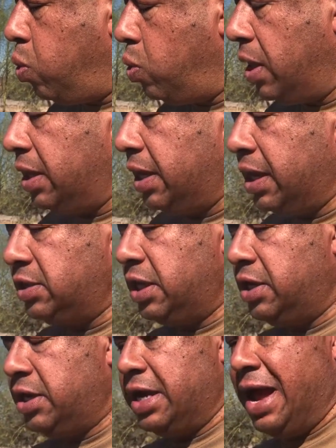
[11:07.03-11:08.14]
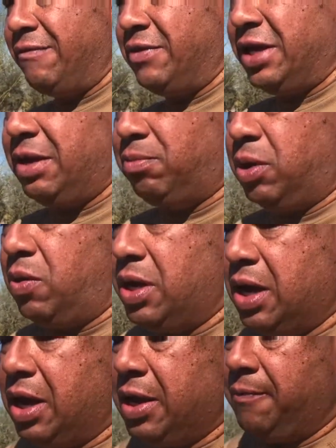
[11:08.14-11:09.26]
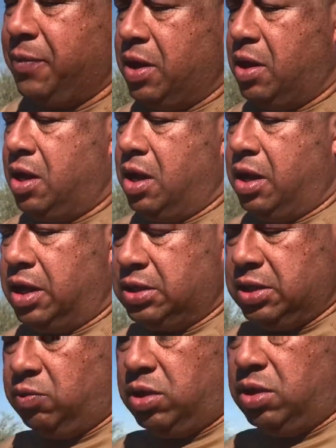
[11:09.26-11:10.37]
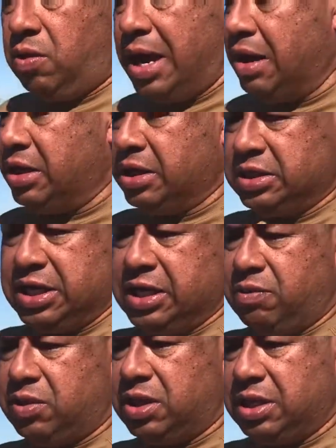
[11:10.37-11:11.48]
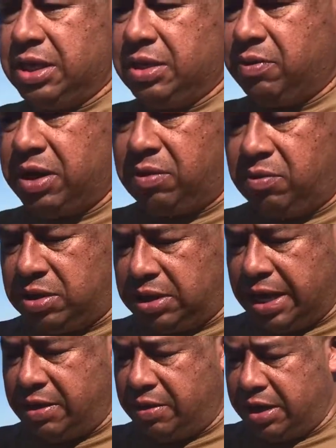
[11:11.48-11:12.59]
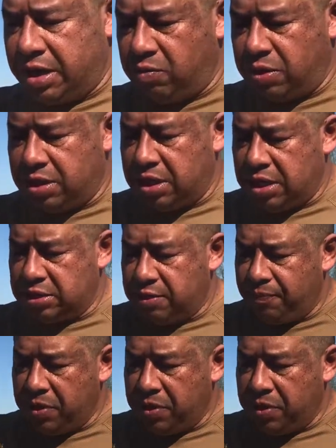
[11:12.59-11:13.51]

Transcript: Now, like I said, you're gonna have to keep blowing on it, because it will go out. You just hit it with the lighter again when it does.